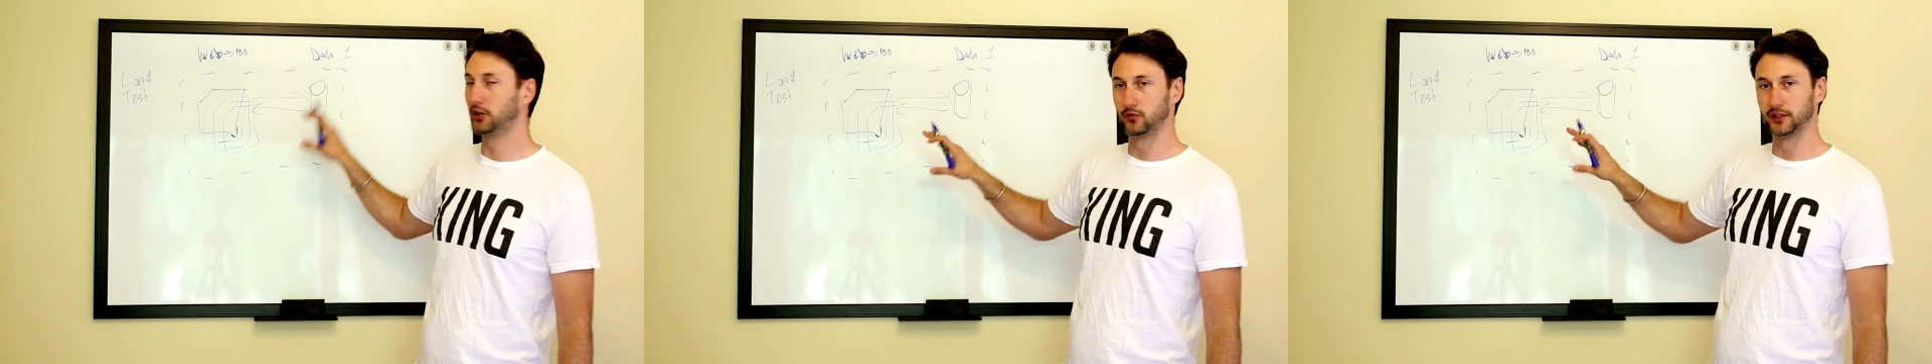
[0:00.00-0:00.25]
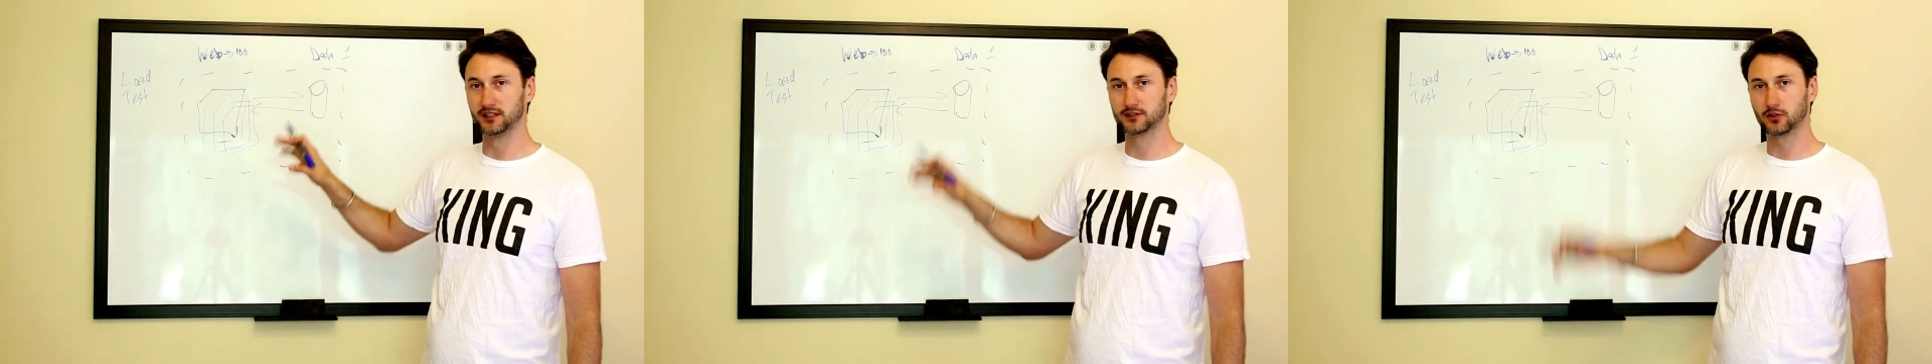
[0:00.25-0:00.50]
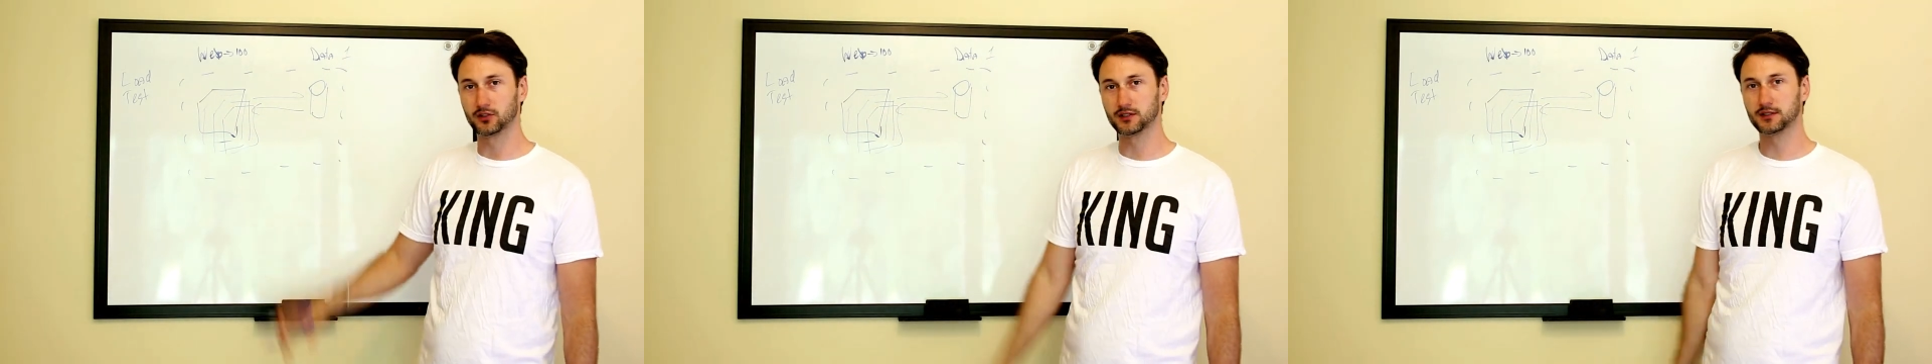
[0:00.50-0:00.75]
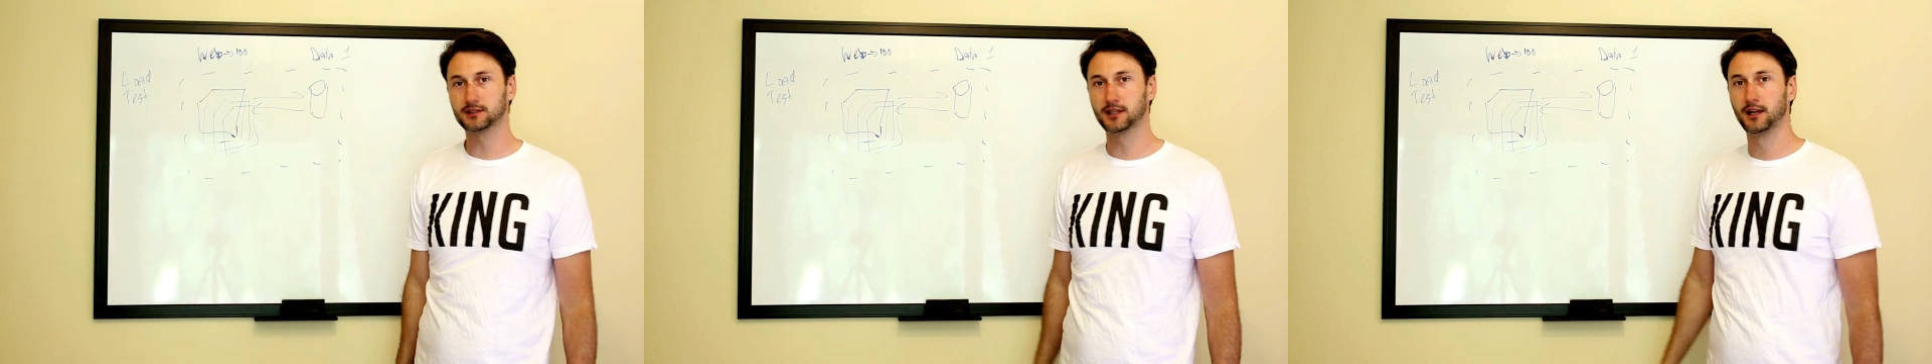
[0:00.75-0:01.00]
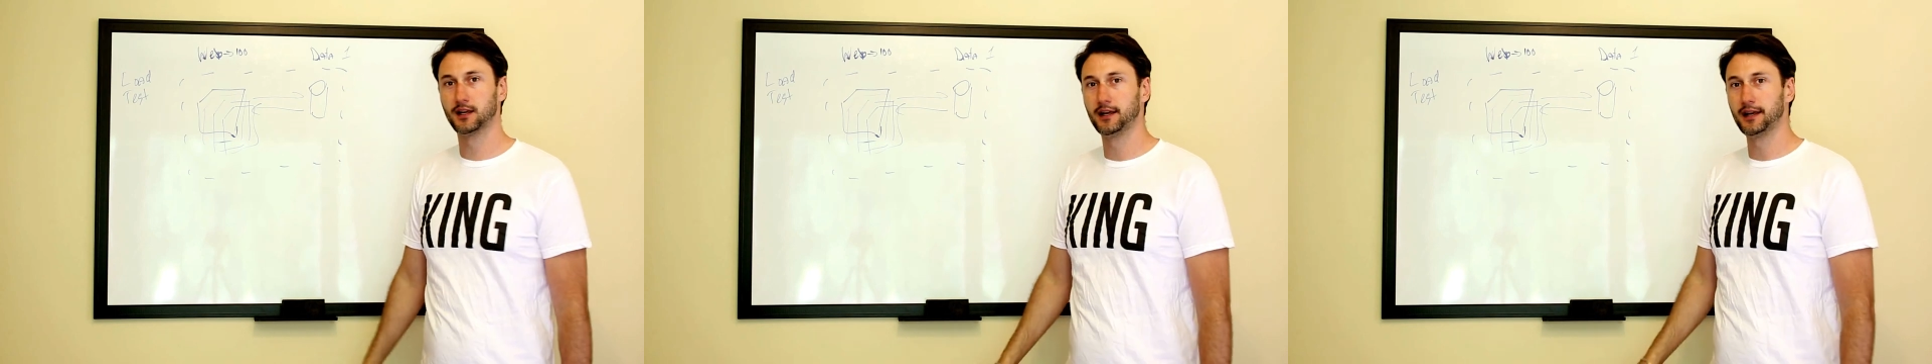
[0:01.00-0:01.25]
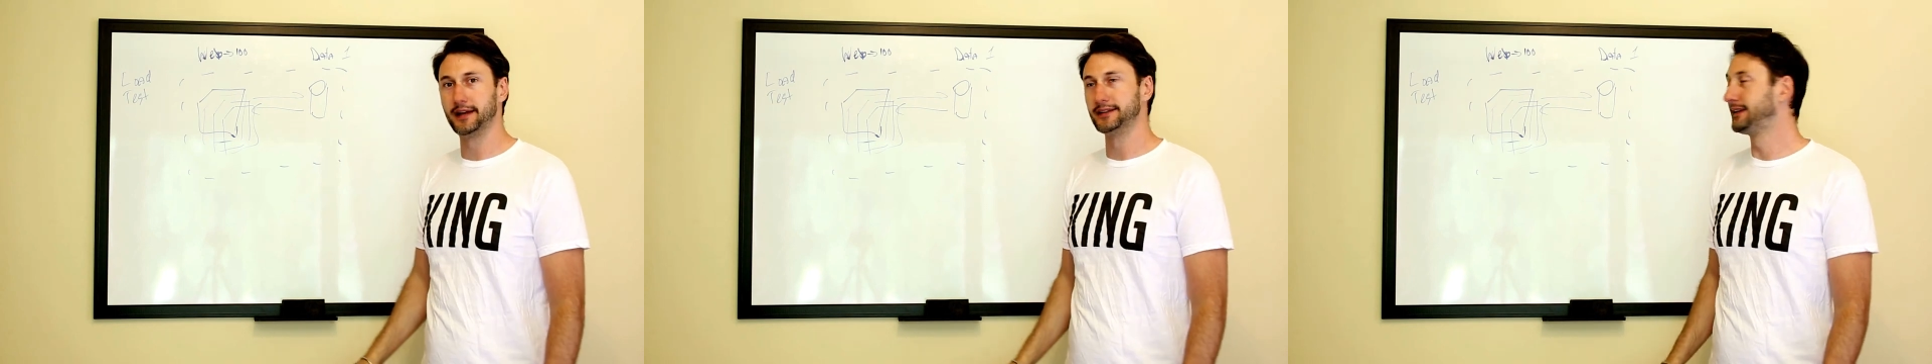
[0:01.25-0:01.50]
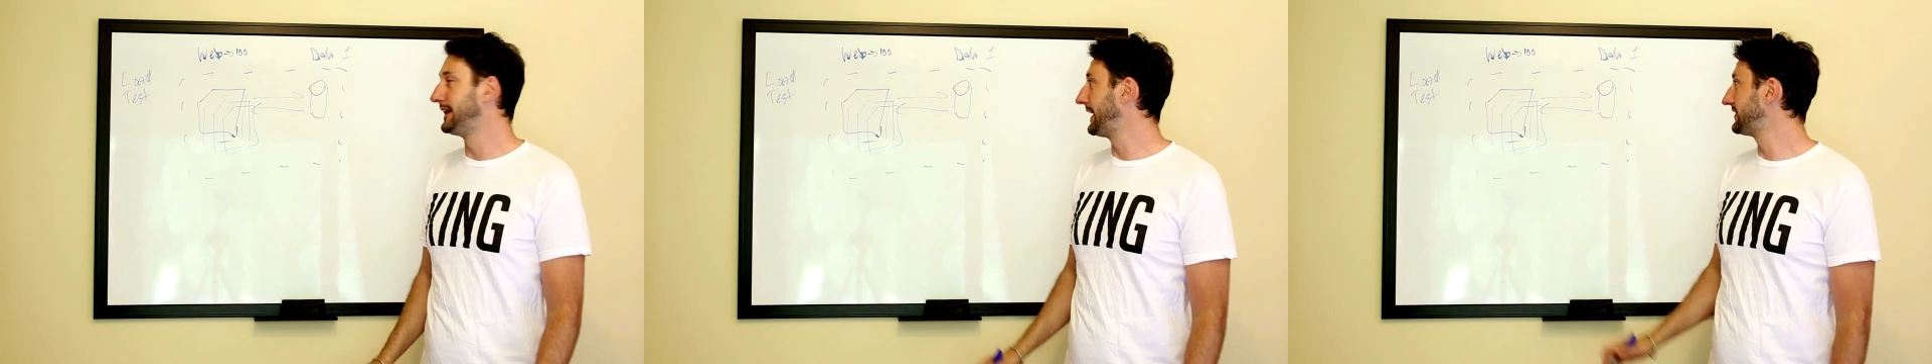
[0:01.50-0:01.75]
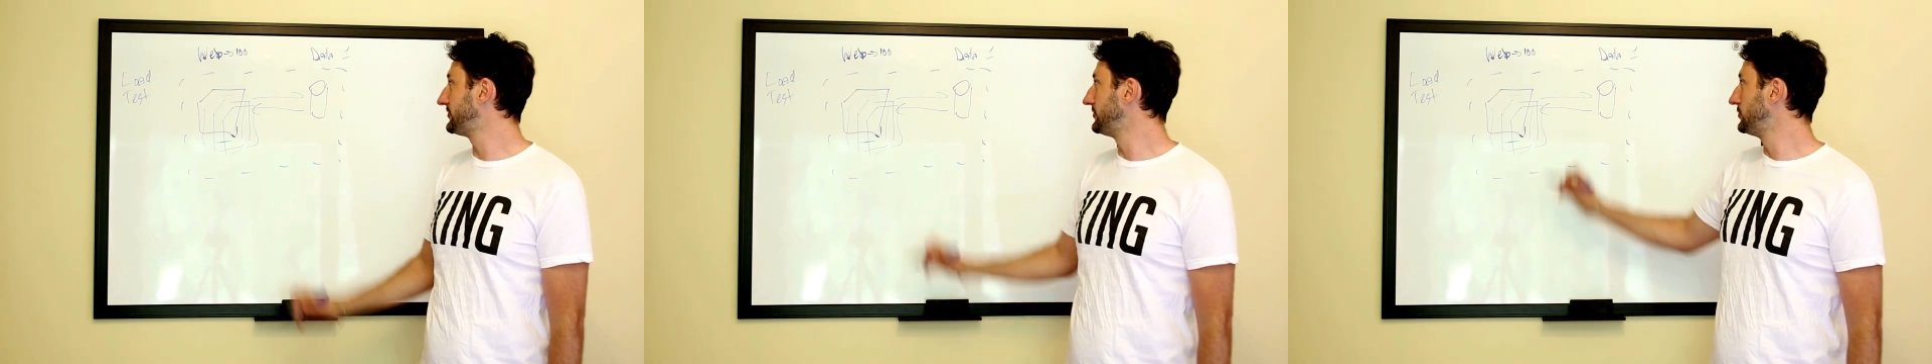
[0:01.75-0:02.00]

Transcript: your resources and get